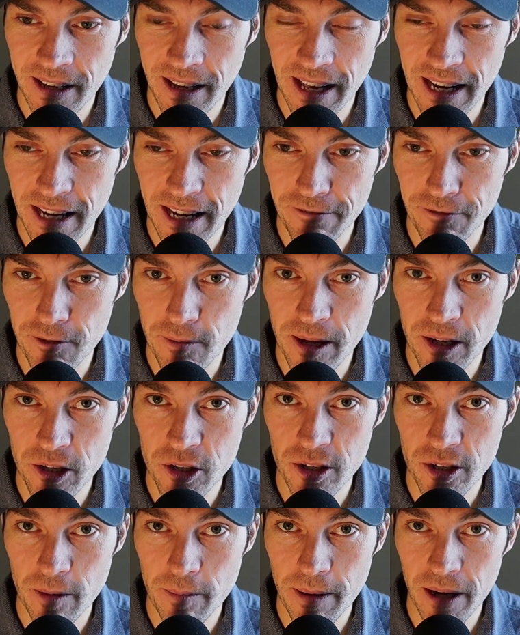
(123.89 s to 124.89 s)

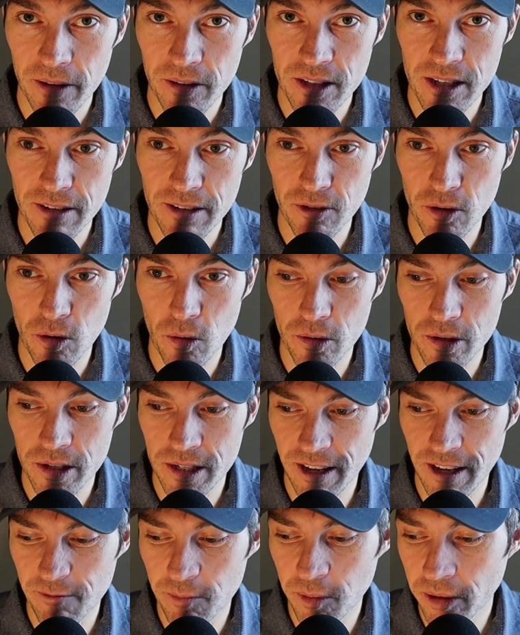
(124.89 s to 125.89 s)
information about the different courses
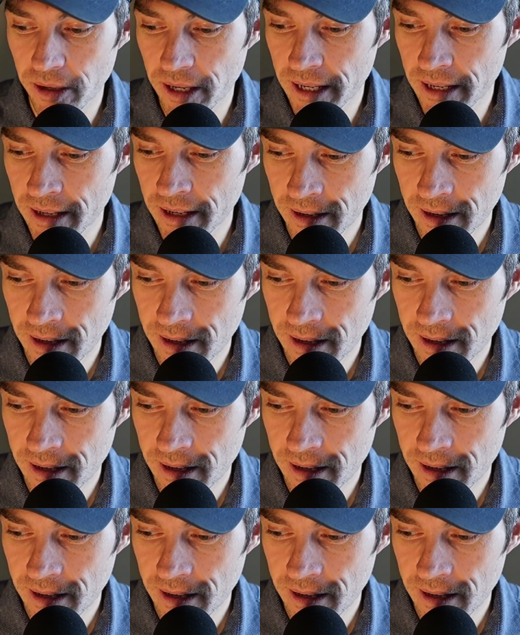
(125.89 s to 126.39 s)
I've played.